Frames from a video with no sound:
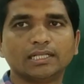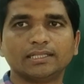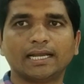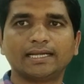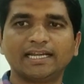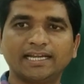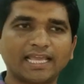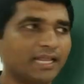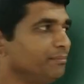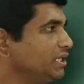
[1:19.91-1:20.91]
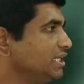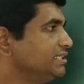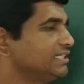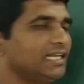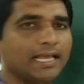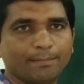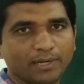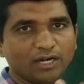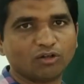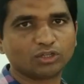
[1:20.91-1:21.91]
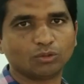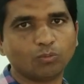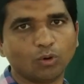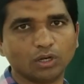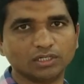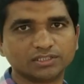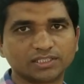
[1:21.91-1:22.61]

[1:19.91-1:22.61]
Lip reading: that it can be easily applied on the wall,